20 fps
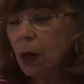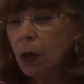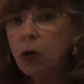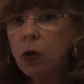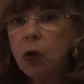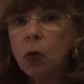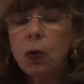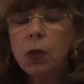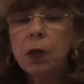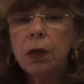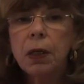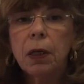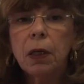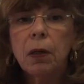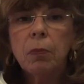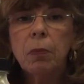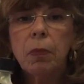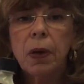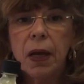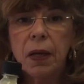You will
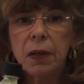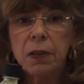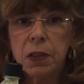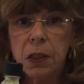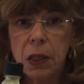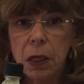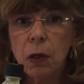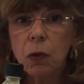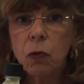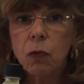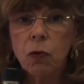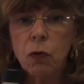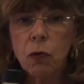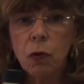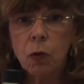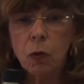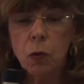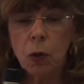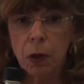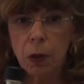need masking
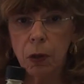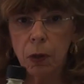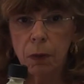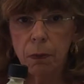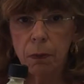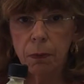fluid.